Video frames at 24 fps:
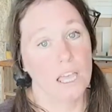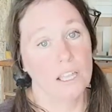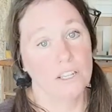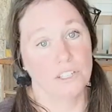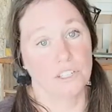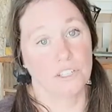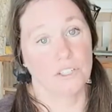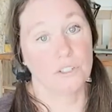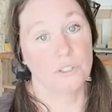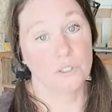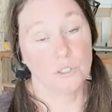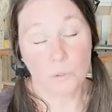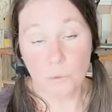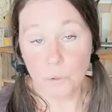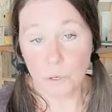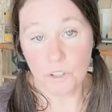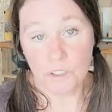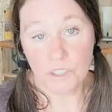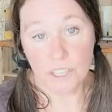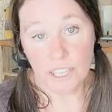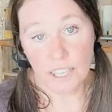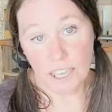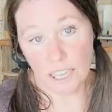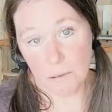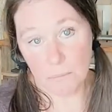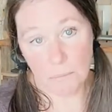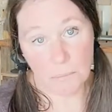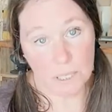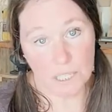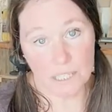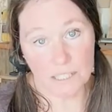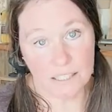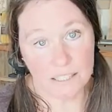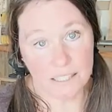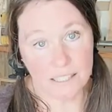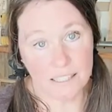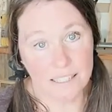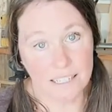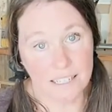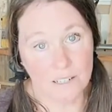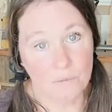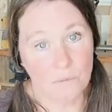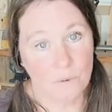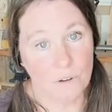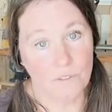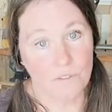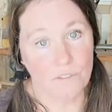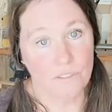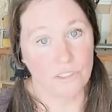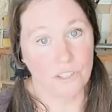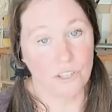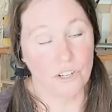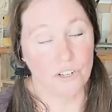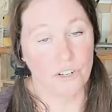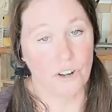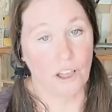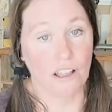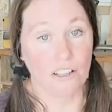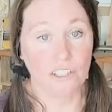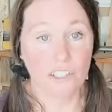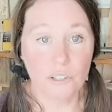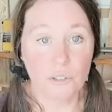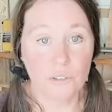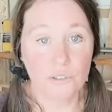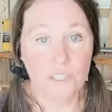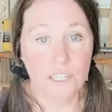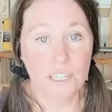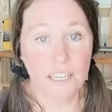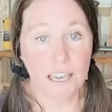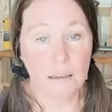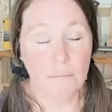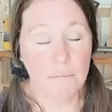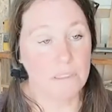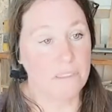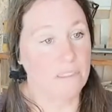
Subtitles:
to store the game pieces in when you're not using them,